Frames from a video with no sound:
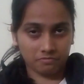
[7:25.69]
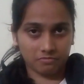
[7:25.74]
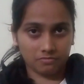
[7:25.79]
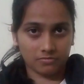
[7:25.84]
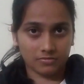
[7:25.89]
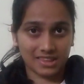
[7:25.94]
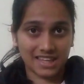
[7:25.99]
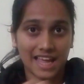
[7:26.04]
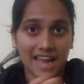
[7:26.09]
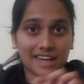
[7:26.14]

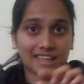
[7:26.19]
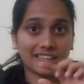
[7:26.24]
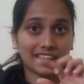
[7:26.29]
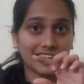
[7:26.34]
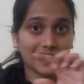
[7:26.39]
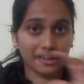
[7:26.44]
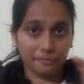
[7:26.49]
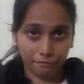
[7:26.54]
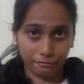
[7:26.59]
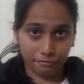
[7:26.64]
That
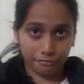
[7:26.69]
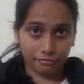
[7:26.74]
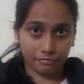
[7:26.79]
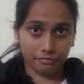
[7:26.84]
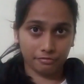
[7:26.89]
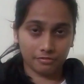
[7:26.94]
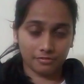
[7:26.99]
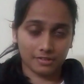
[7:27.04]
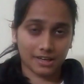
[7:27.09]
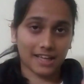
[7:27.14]
if
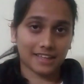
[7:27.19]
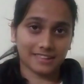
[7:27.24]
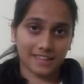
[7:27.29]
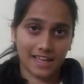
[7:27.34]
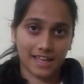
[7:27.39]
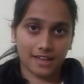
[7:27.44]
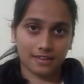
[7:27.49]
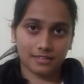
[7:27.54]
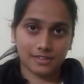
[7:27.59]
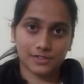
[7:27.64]
right
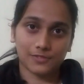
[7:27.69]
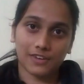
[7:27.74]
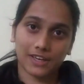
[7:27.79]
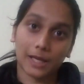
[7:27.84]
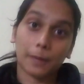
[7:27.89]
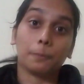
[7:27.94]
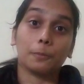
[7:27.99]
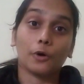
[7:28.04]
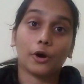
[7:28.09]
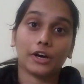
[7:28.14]
there is very
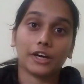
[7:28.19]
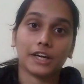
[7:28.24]
important.